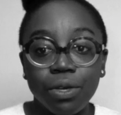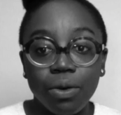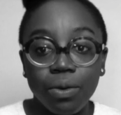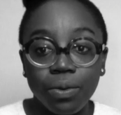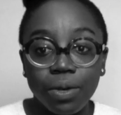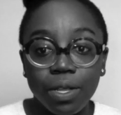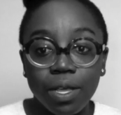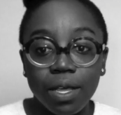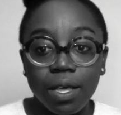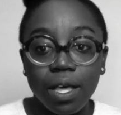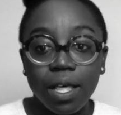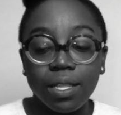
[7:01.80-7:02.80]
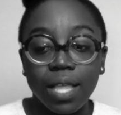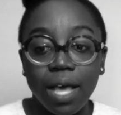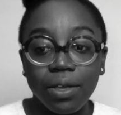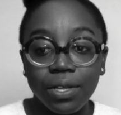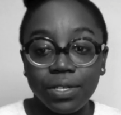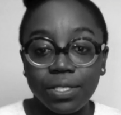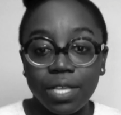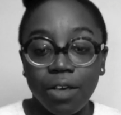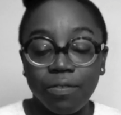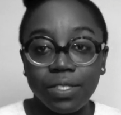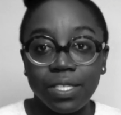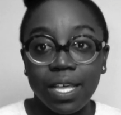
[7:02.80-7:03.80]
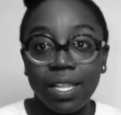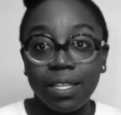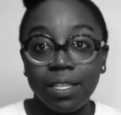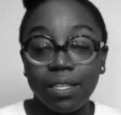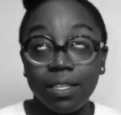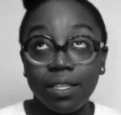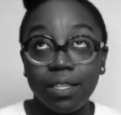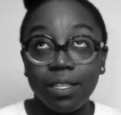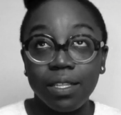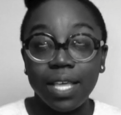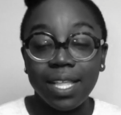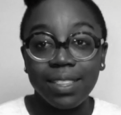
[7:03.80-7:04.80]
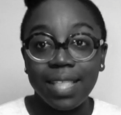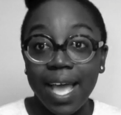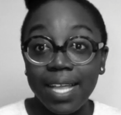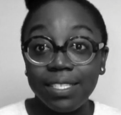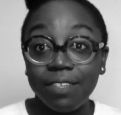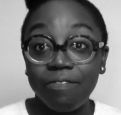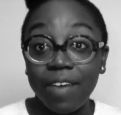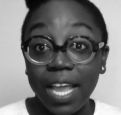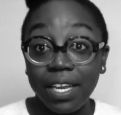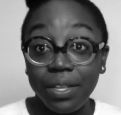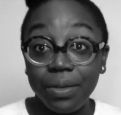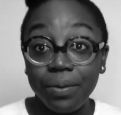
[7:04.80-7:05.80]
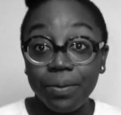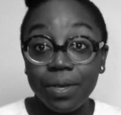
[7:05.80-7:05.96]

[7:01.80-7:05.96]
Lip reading: don't allow yourself to let that define you.